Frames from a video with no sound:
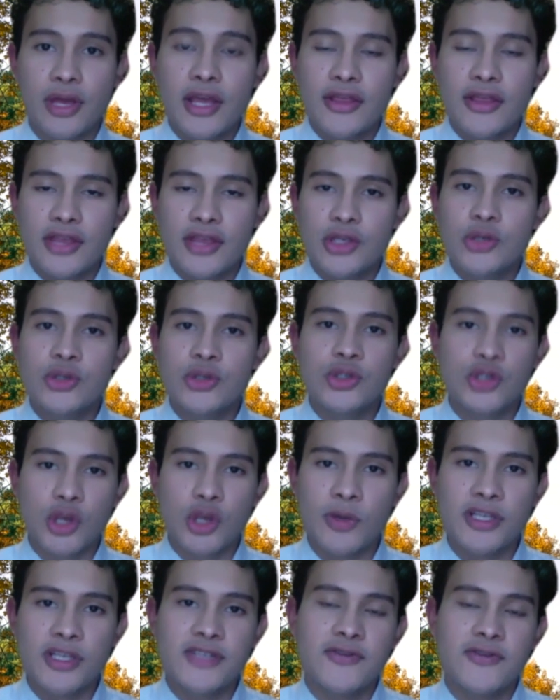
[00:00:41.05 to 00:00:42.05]
Thank you so
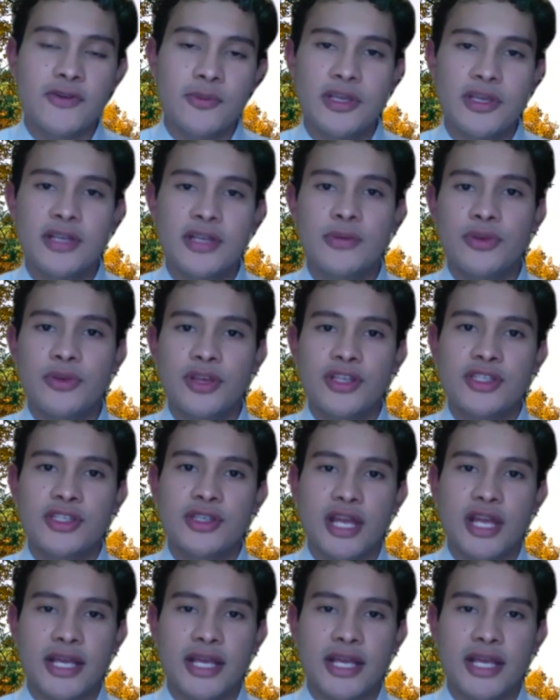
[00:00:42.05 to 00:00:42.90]
much for being with us today.